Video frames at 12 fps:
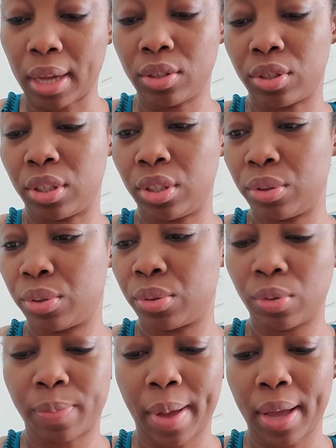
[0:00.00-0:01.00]
usually use
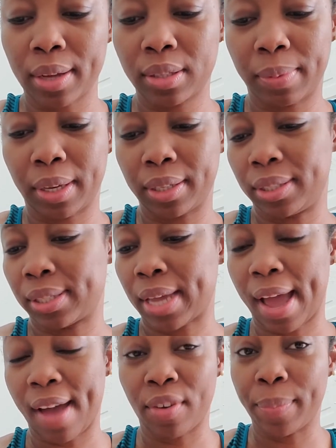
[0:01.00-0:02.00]
two packs because I
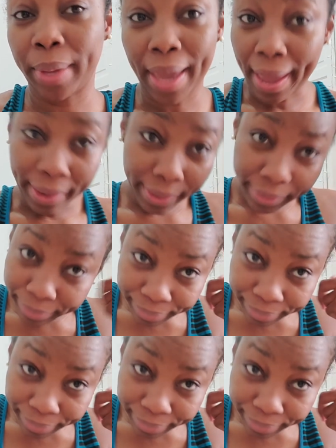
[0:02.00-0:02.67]
have a big head